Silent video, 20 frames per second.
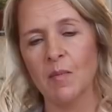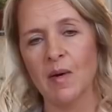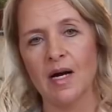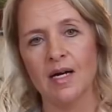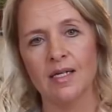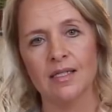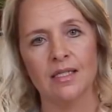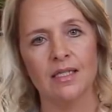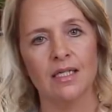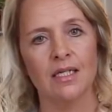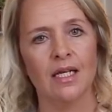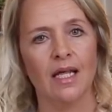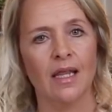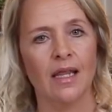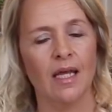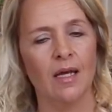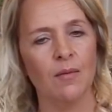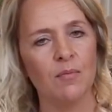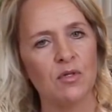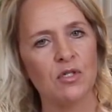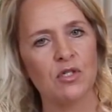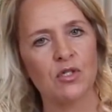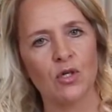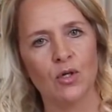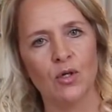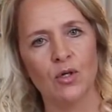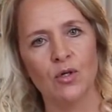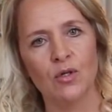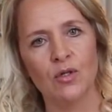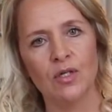about in another
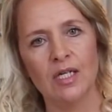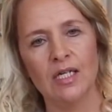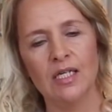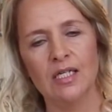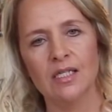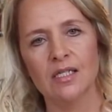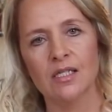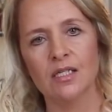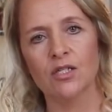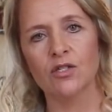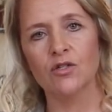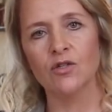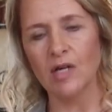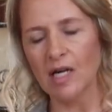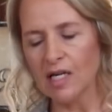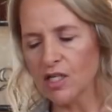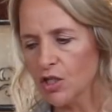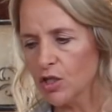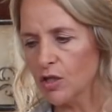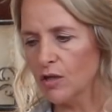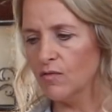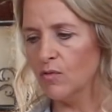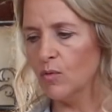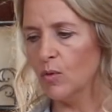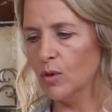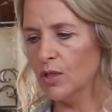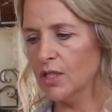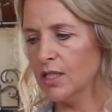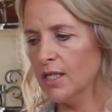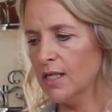episode is the structure of
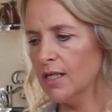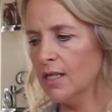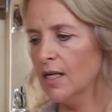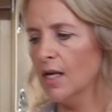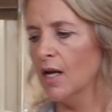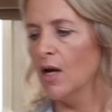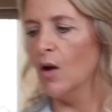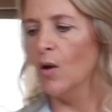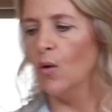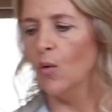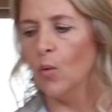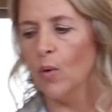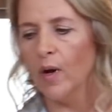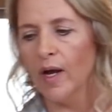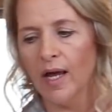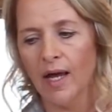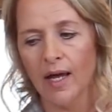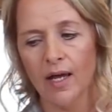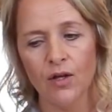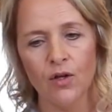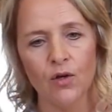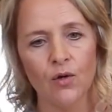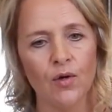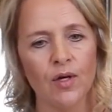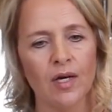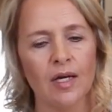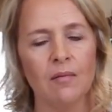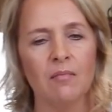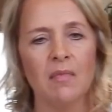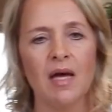water, where you
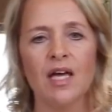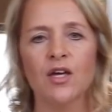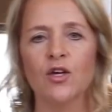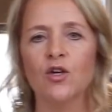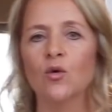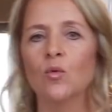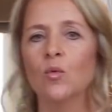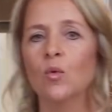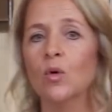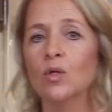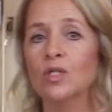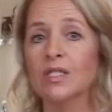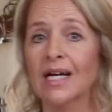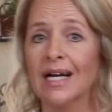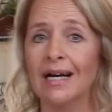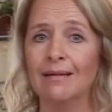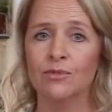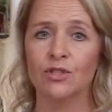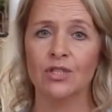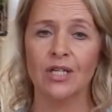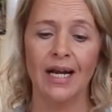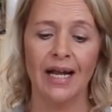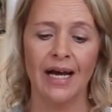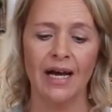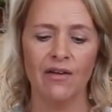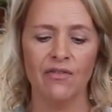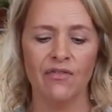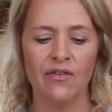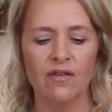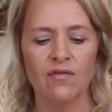can make your water come to
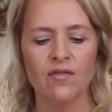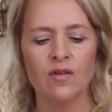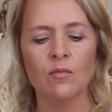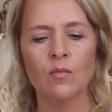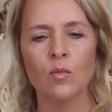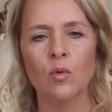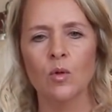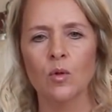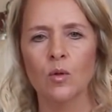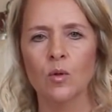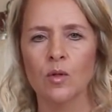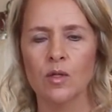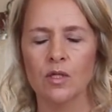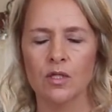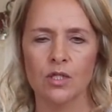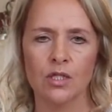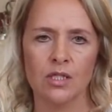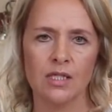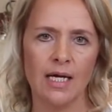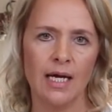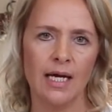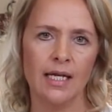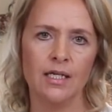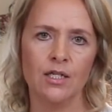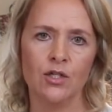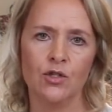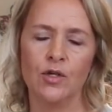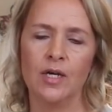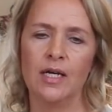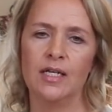life even more than just
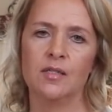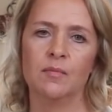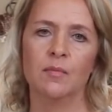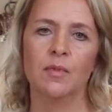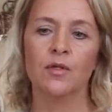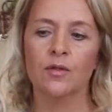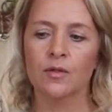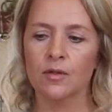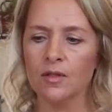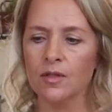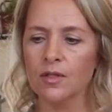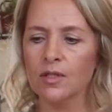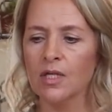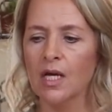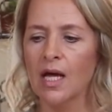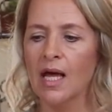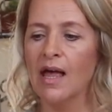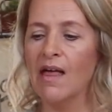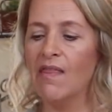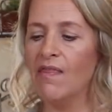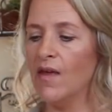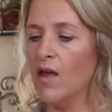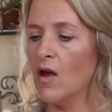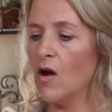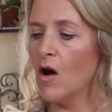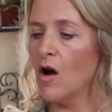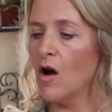adding trace minerals. There